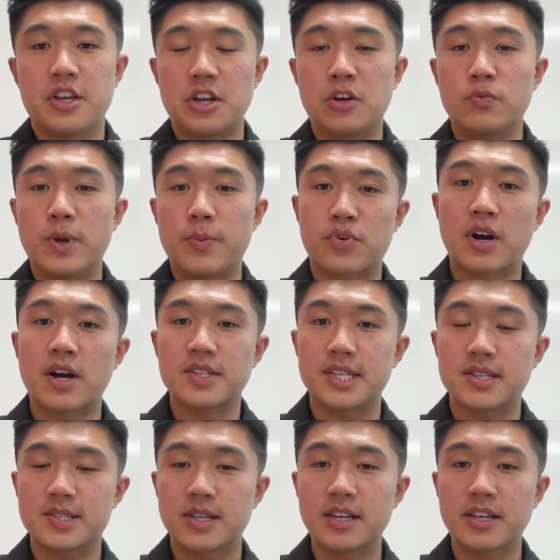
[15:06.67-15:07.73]
we
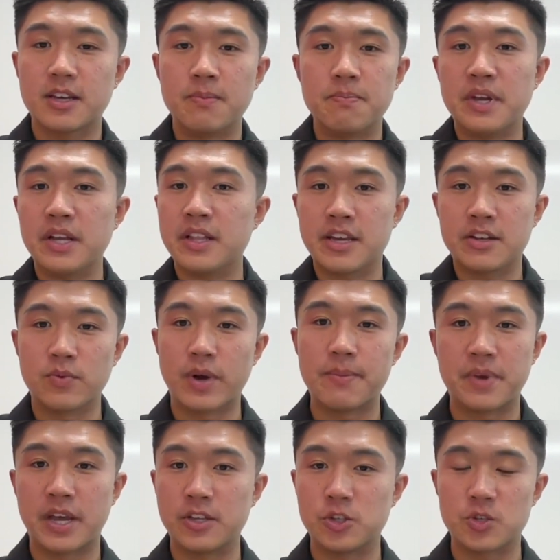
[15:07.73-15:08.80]
process like a billion
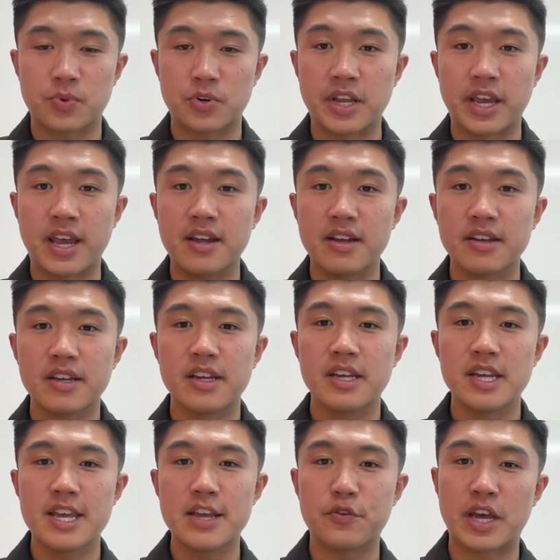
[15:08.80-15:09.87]
web pages per day.
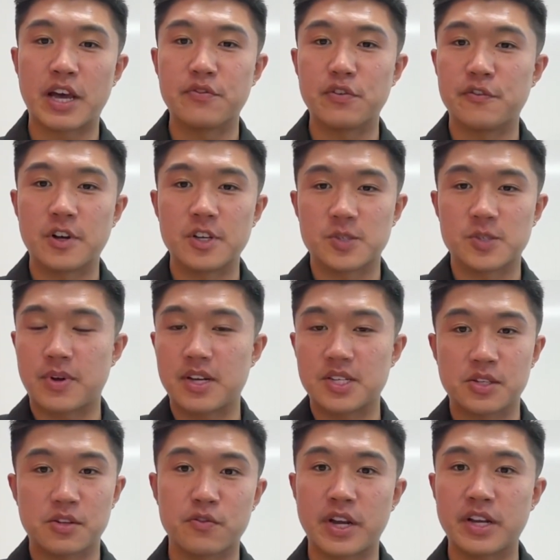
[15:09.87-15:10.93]
If we have a false
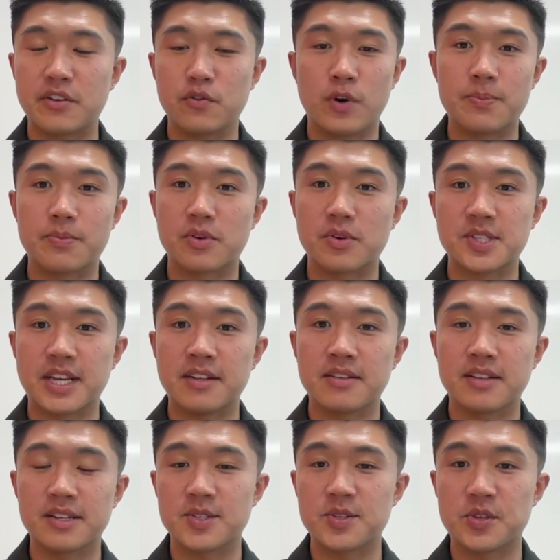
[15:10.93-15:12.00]
positive rate of 1%,
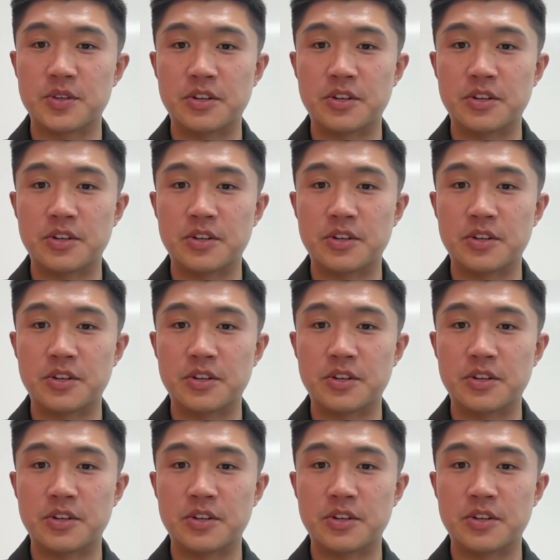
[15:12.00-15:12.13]
that's,